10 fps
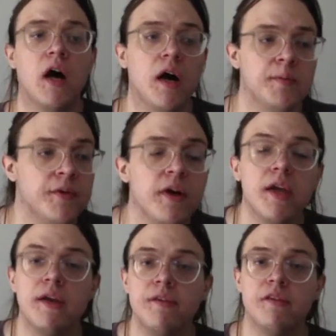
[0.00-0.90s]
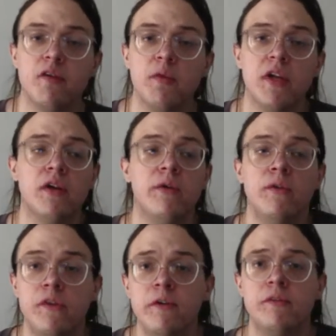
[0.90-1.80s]
I'm talking as somebody who
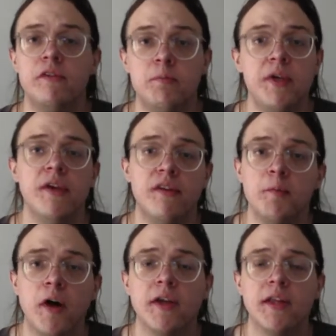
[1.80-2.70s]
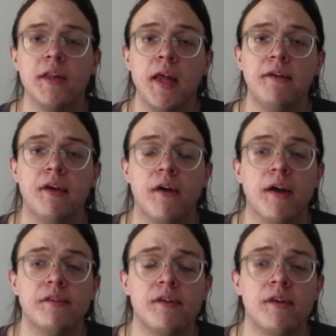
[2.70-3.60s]
used to be a demonic little
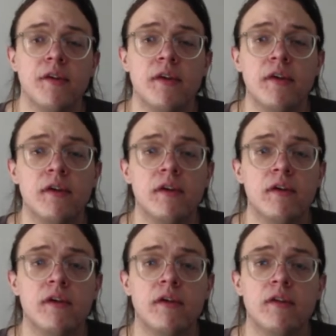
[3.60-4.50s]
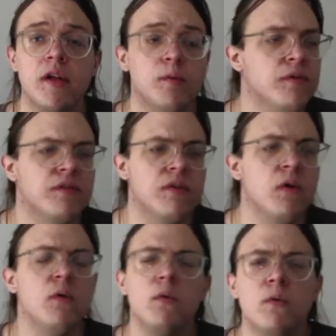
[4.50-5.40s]
antichrist. that was
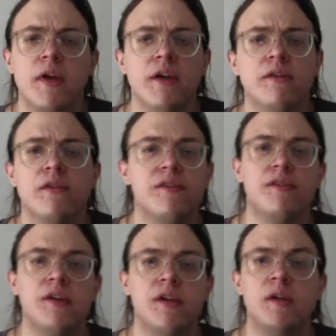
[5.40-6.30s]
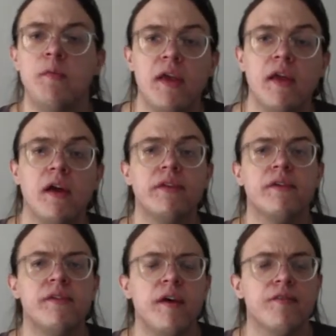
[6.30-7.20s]
so interested in making
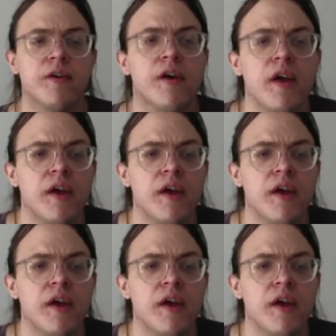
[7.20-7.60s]
others suffer